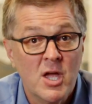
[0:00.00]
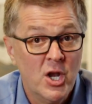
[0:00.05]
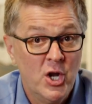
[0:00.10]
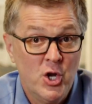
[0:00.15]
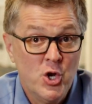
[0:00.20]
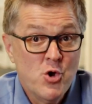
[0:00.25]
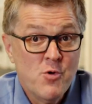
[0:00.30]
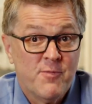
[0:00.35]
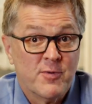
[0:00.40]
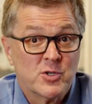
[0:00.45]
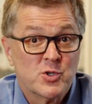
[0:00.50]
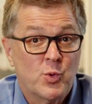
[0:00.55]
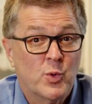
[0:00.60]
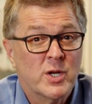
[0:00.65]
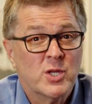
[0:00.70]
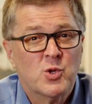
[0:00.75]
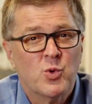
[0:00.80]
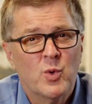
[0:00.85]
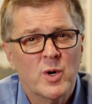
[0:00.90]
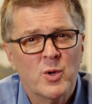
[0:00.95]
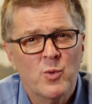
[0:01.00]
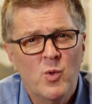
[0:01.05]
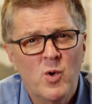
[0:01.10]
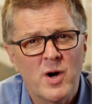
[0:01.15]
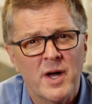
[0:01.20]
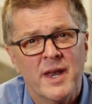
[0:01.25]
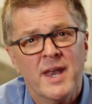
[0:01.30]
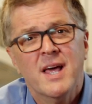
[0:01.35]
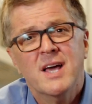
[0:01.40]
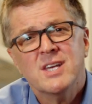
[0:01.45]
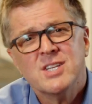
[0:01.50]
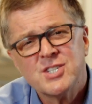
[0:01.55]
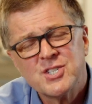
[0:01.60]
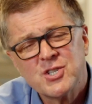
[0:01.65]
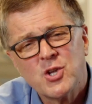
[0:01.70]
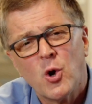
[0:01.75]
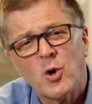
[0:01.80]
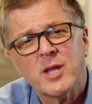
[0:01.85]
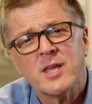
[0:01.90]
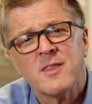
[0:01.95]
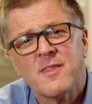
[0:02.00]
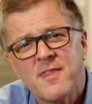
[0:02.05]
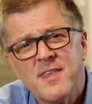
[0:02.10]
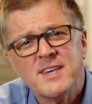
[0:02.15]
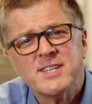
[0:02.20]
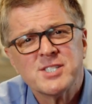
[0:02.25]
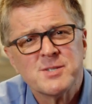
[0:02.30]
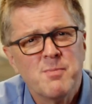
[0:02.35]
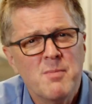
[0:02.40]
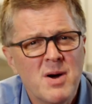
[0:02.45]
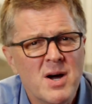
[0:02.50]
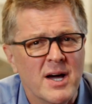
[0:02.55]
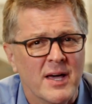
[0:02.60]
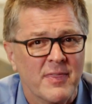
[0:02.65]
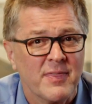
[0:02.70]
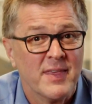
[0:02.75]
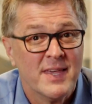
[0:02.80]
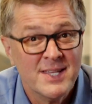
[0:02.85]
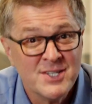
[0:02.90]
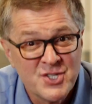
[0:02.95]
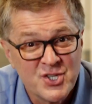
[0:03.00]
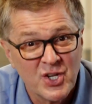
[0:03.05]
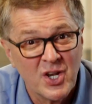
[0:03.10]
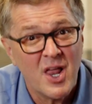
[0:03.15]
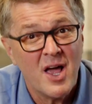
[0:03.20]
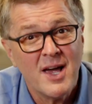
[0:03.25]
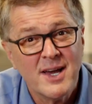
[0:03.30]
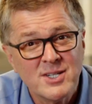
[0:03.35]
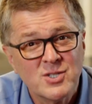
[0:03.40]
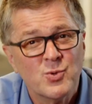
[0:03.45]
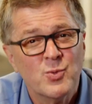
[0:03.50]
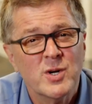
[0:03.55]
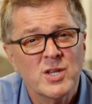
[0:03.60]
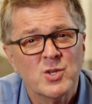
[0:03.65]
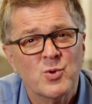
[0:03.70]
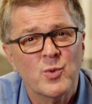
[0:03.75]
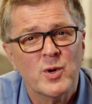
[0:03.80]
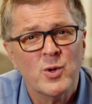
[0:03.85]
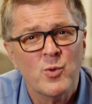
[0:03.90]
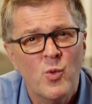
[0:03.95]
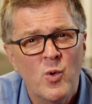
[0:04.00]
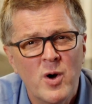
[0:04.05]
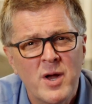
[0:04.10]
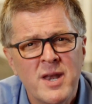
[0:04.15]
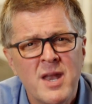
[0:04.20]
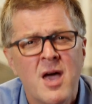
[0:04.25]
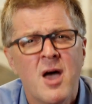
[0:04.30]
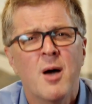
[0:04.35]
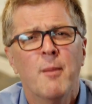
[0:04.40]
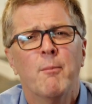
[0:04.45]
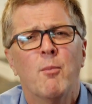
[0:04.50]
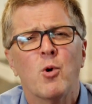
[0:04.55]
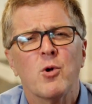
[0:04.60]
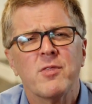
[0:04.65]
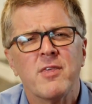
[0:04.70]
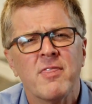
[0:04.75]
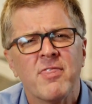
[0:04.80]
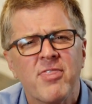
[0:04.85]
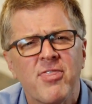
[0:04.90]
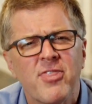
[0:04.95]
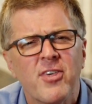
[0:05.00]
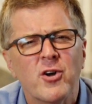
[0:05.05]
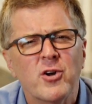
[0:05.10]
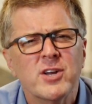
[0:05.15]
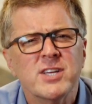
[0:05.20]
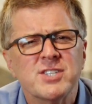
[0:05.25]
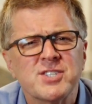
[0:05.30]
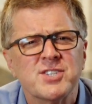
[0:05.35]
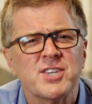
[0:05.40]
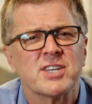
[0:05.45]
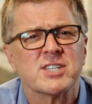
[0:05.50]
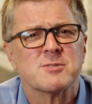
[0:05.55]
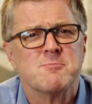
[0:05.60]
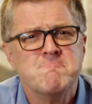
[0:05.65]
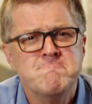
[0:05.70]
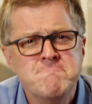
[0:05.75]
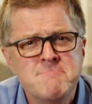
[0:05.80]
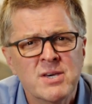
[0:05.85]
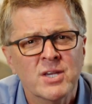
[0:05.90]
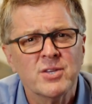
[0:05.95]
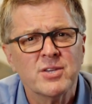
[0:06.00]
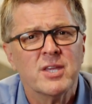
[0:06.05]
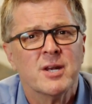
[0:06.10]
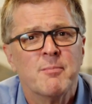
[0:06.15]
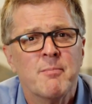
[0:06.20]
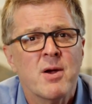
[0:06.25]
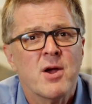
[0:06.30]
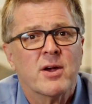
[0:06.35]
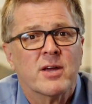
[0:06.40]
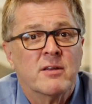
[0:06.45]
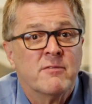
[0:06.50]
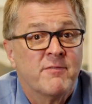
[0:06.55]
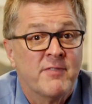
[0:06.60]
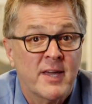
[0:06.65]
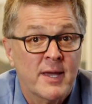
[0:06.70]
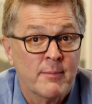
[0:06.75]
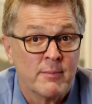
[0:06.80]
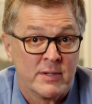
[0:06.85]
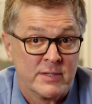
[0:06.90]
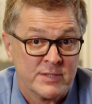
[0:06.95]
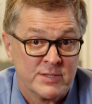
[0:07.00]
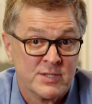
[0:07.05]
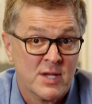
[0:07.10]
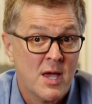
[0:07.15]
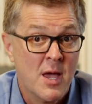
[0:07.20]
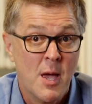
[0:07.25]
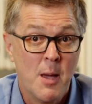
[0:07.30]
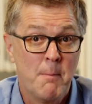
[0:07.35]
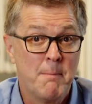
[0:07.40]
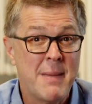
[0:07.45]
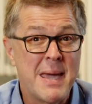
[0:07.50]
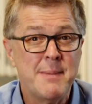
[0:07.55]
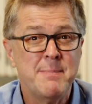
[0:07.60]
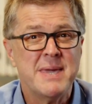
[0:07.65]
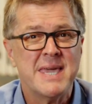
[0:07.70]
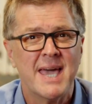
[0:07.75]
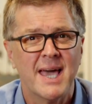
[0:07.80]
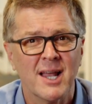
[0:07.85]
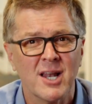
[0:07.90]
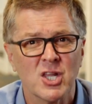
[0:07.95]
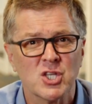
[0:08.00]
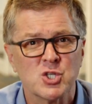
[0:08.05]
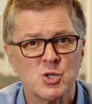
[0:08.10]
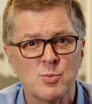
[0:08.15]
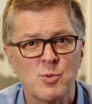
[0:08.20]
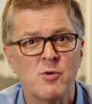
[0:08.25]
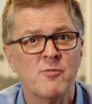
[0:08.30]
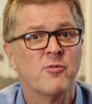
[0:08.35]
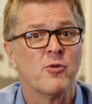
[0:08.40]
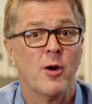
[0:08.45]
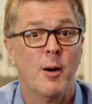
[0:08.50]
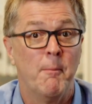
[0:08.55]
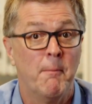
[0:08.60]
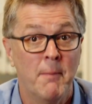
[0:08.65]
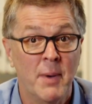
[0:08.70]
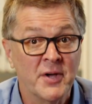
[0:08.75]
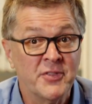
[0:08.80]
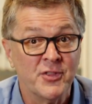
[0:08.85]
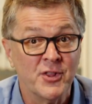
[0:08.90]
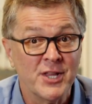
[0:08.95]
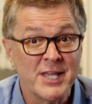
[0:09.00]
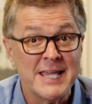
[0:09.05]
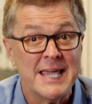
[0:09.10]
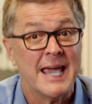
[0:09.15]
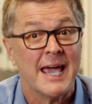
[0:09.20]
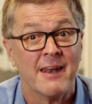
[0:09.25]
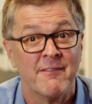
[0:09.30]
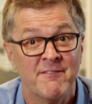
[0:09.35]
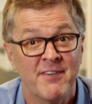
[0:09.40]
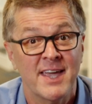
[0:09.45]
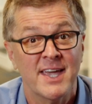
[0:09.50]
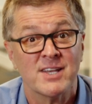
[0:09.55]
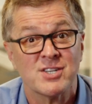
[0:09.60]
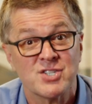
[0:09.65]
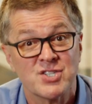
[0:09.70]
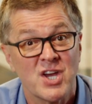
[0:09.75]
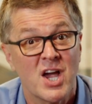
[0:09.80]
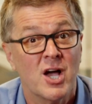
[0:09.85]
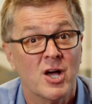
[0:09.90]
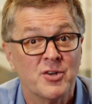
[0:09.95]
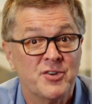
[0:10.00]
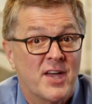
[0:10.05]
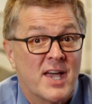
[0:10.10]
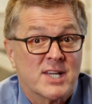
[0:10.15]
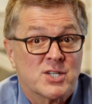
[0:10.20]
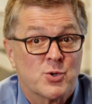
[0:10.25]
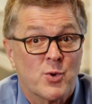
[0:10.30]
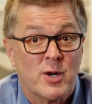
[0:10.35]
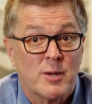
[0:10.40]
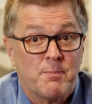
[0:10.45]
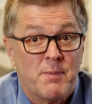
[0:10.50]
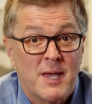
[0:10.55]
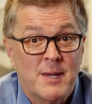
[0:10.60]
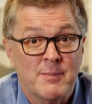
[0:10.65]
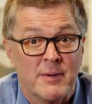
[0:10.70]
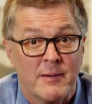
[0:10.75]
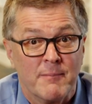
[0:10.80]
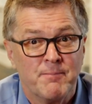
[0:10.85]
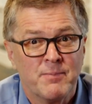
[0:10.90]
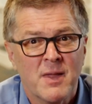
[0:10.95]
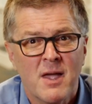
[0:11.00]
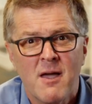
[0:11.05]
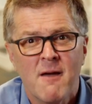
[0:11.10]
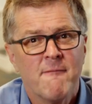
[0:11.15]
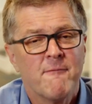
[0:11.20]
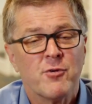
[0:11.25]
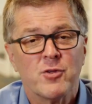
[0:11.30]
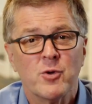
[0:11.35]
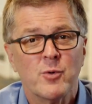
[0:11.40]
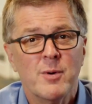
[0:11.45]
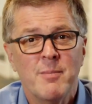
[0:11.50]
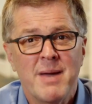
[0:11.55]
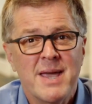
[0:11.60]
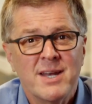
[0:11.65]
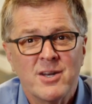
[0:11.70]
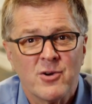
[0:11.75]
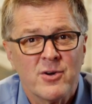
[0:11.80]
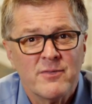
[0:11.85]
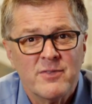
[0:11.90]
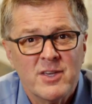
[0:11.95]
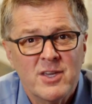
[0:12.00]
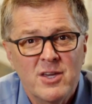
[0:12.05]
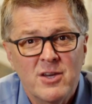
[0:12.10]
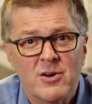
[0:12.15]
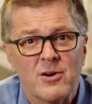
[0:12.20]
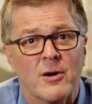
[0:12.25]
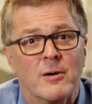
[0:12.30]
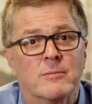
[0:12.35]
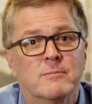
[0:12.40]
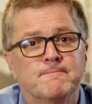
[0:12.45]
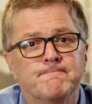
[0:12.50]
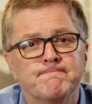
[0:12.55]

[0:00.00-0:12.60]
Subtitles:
New for 2021, starting this month, in July 2021, more than 36 million American families may be eligible for a monthly advanced child tax credit payment for the remainder of the year.